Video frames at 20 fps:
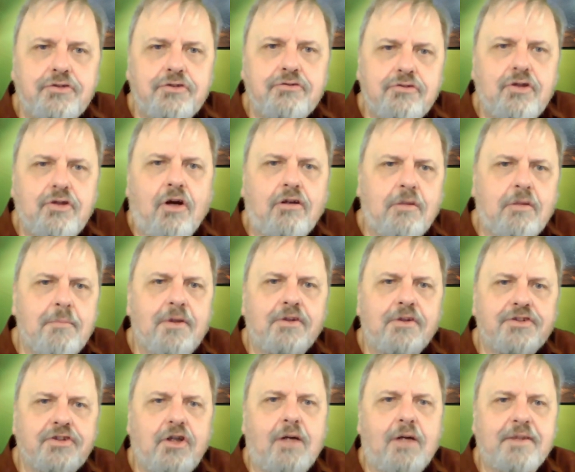to talk
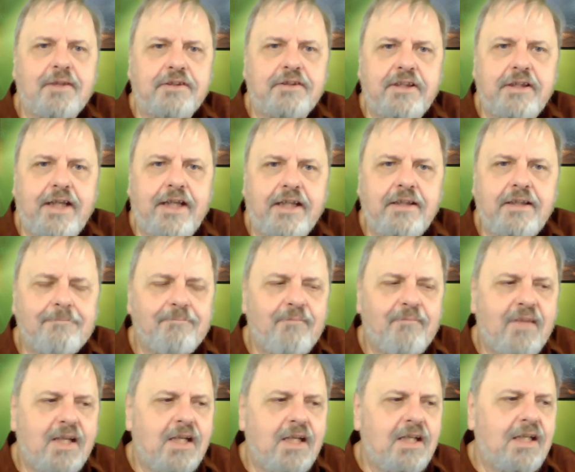about his karmic DNA,
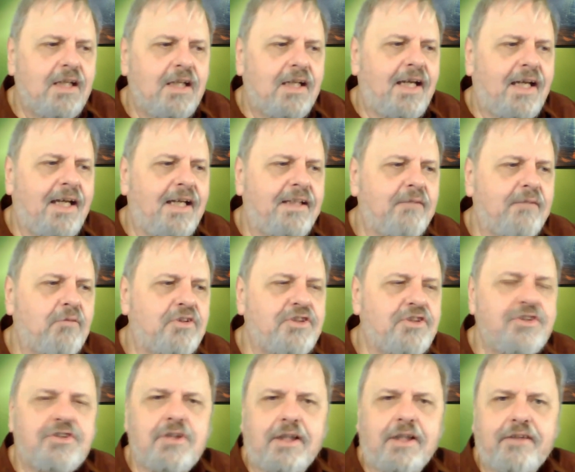and
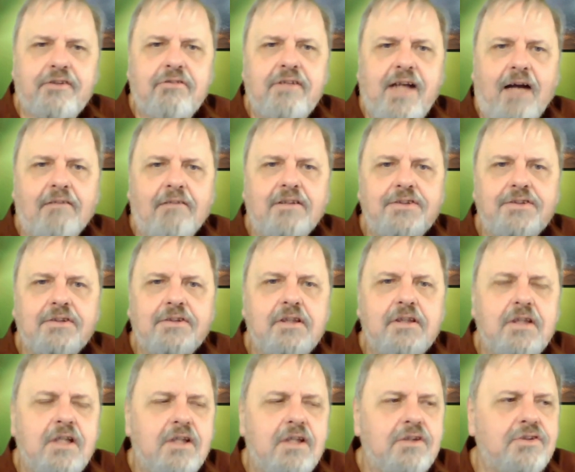which is like three hours.
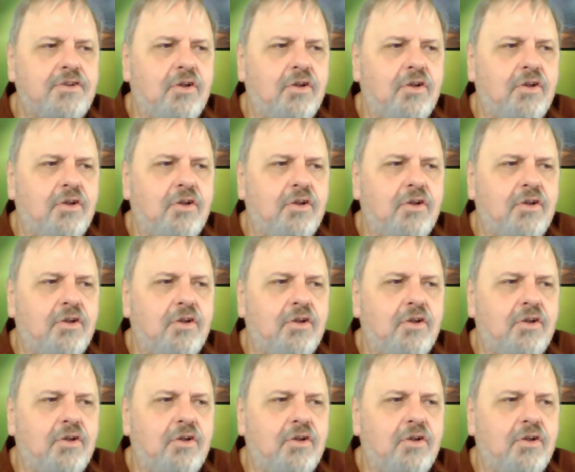